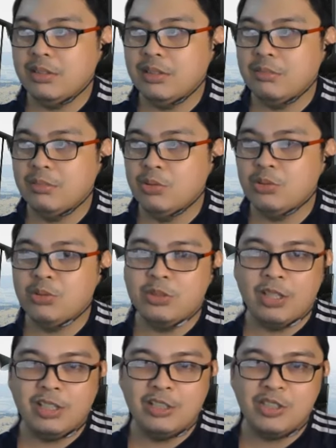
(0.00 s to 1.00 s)
the most
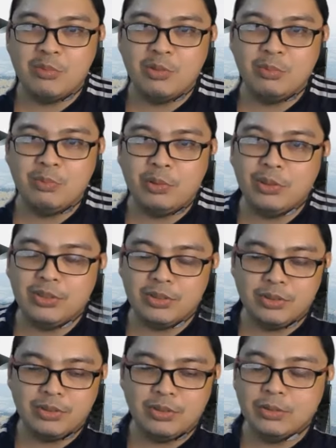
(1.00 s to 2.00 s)
knowledgeable
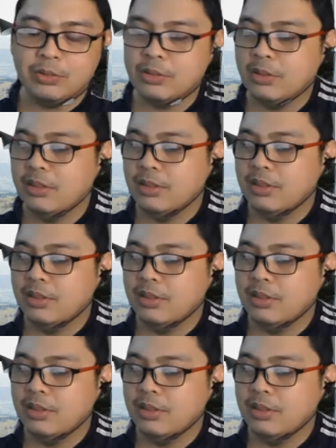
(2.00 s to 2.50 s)
person. No?